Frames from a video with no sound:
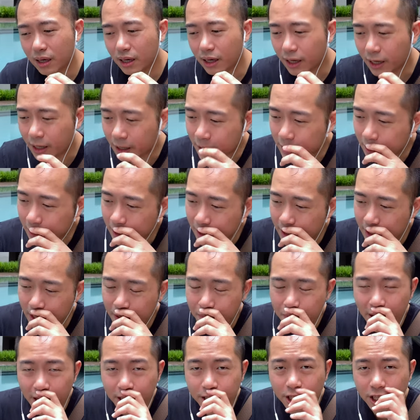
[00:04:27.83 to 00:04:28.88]

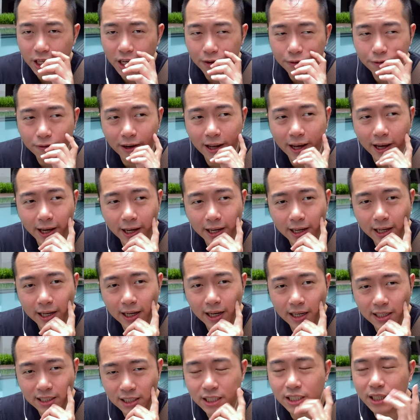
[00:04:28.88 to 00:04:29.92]
imagine if like,
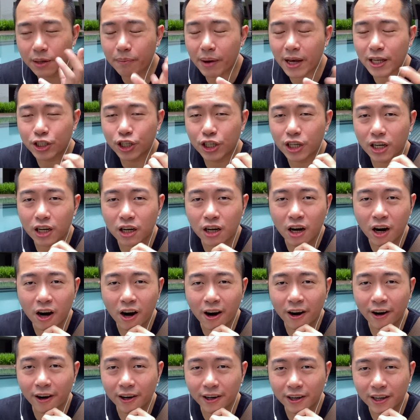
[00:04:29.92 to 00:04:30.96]
just imagine a
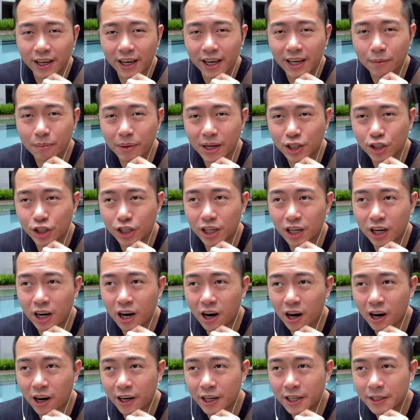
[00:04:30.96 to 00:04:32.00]
car, okay, imagine a
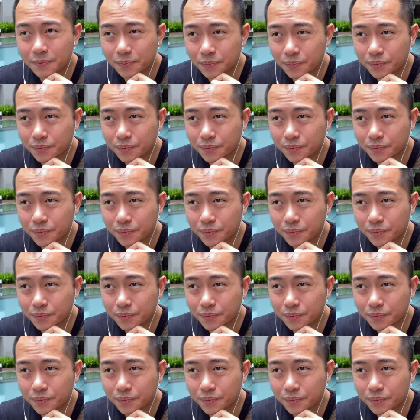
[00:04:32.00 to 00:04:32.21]
car.